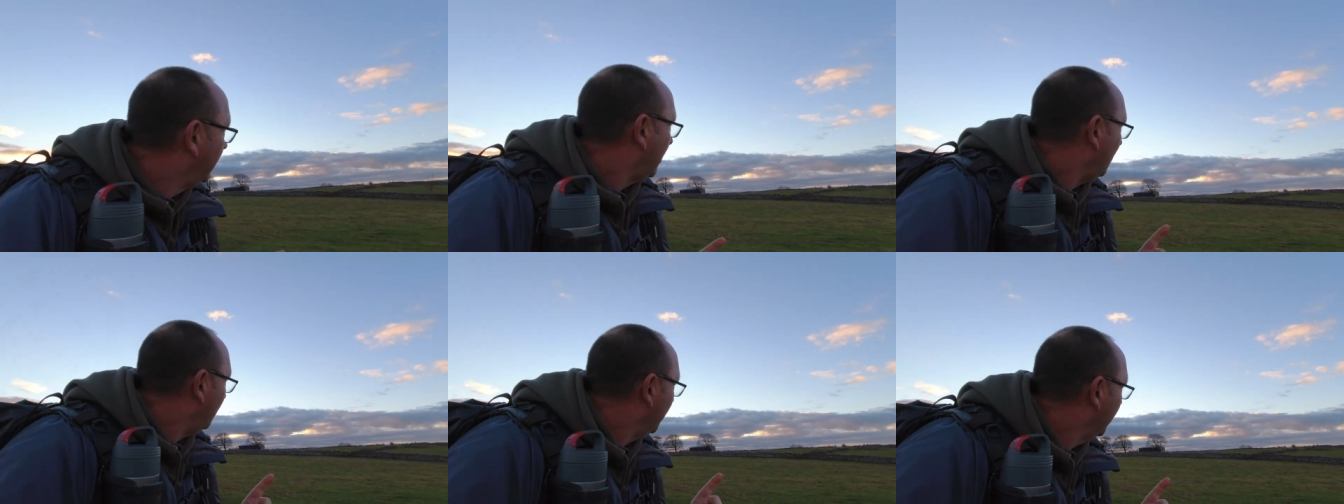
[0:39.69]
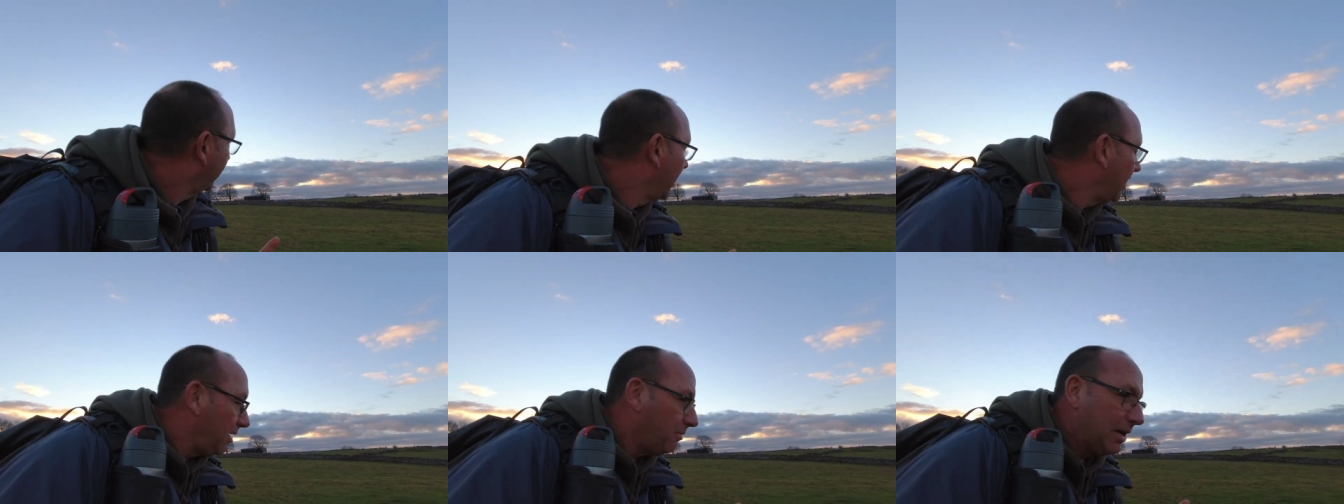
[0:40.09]
I'll
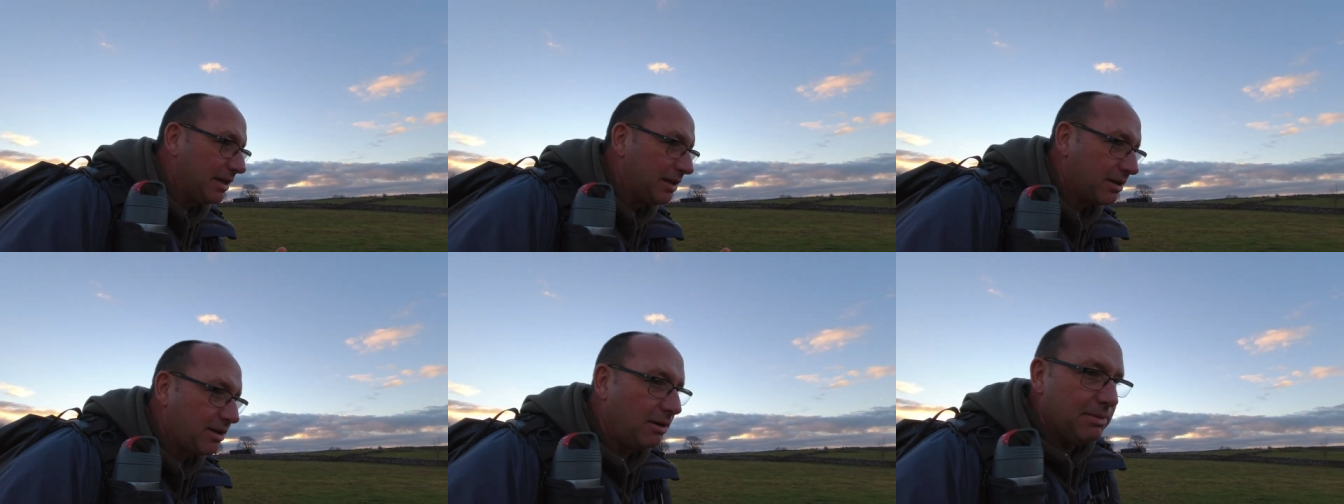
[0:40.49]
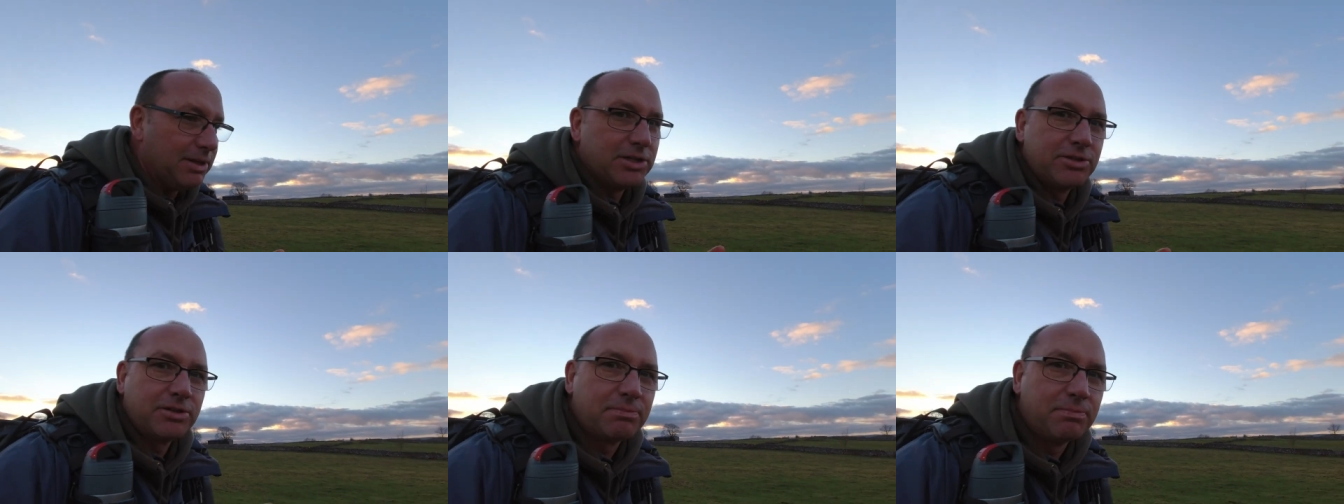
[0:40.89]
work out where the comet
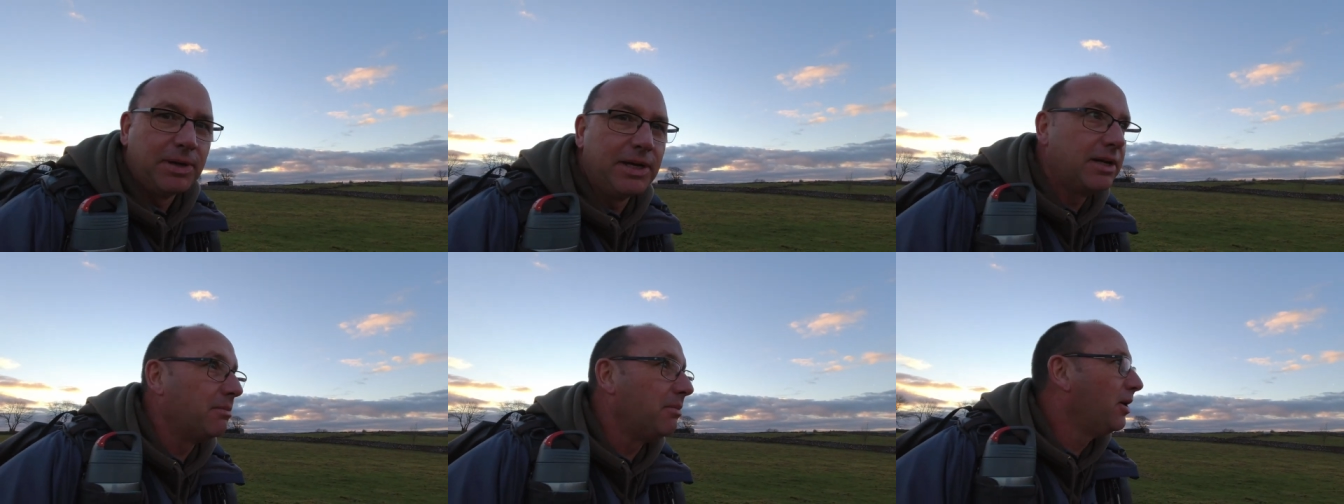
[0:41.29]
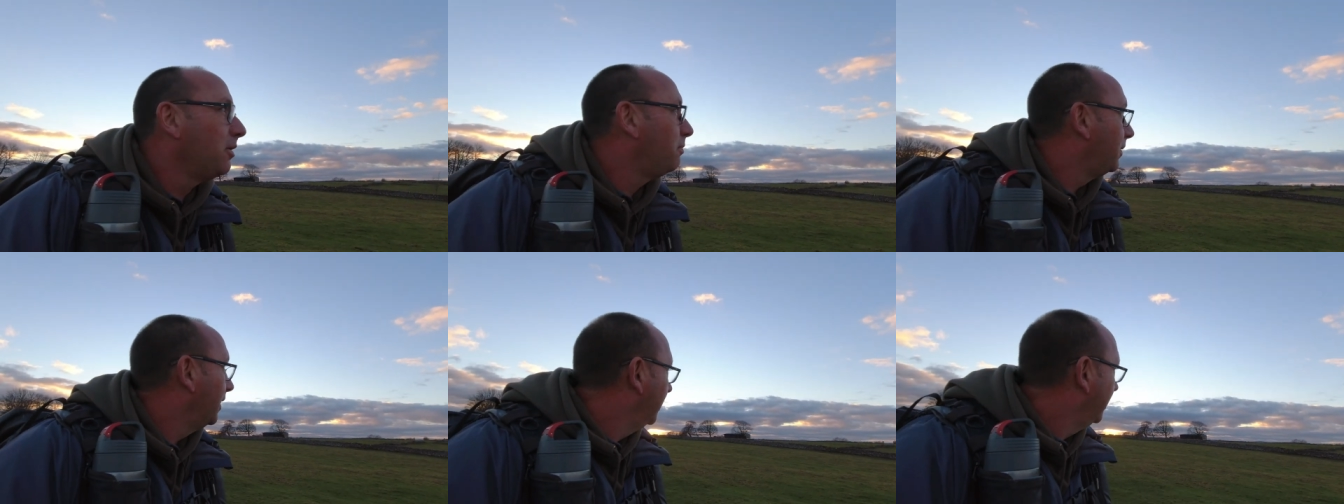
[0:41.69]
should be, and I'm
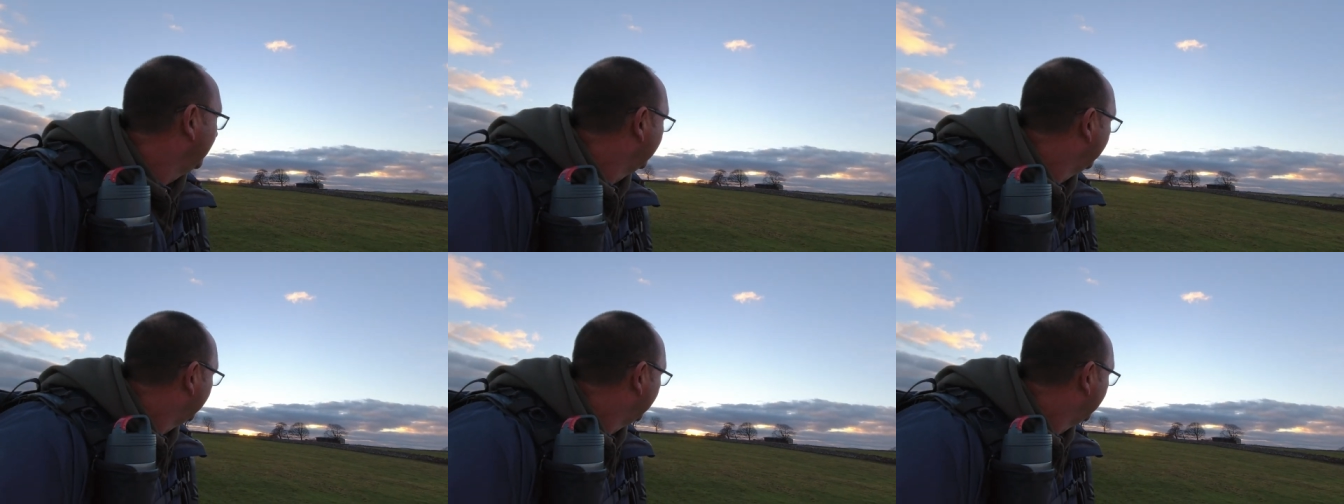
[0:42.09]
hoping